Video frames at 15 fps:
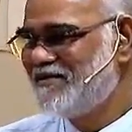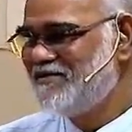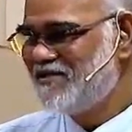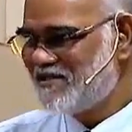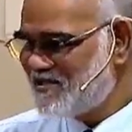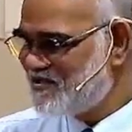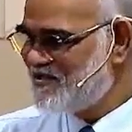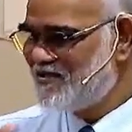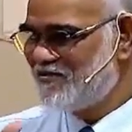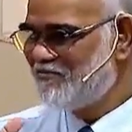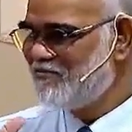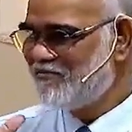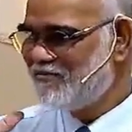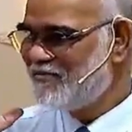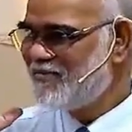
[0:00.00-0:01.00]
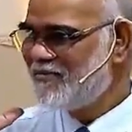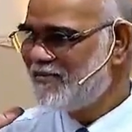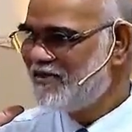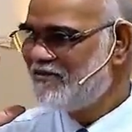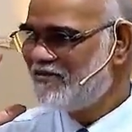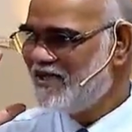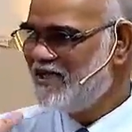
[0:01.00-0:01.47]
Just
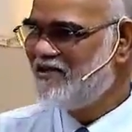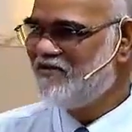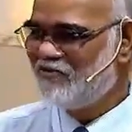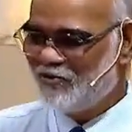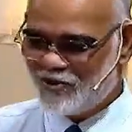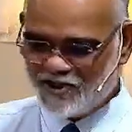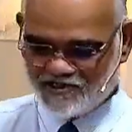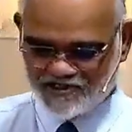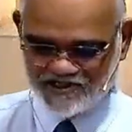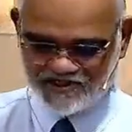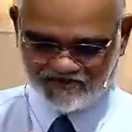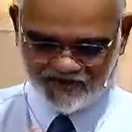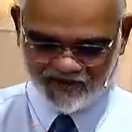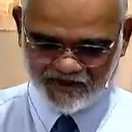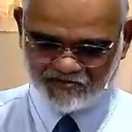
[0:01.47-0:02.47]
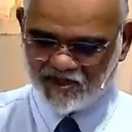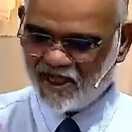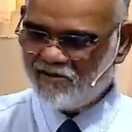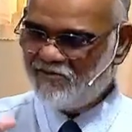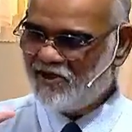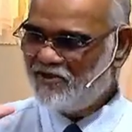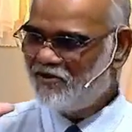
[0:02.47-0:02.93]
read verses from the
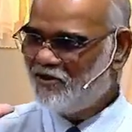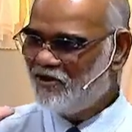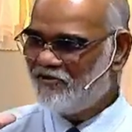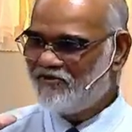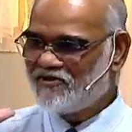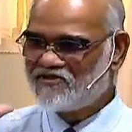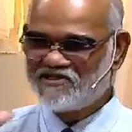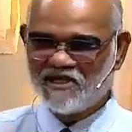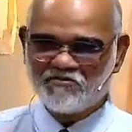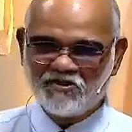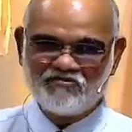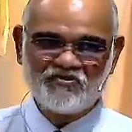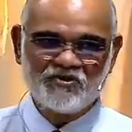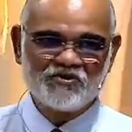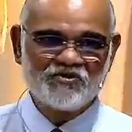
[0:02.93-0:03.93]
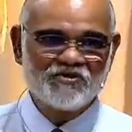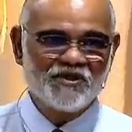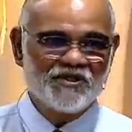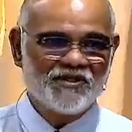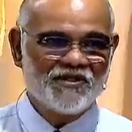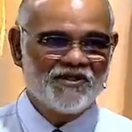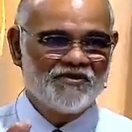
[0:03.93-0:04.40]
Bible over some of you
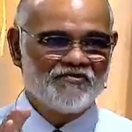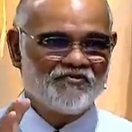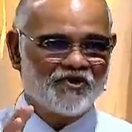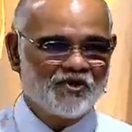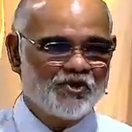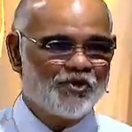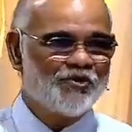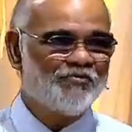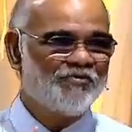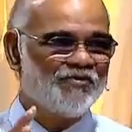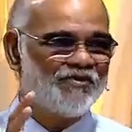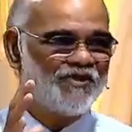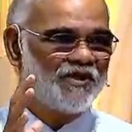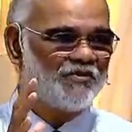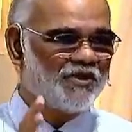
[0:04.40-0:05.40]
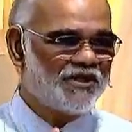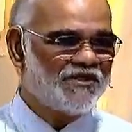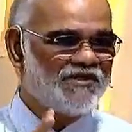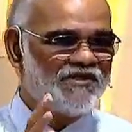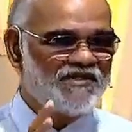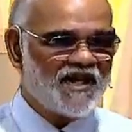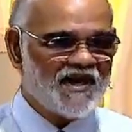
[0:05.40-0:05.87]
for whom the
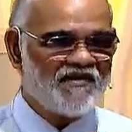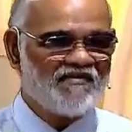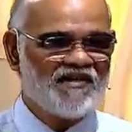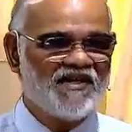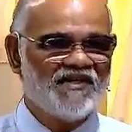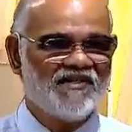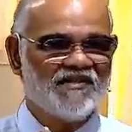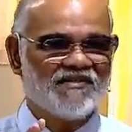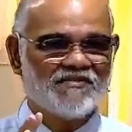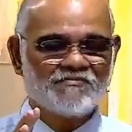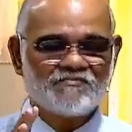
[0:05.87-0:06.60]
word tarry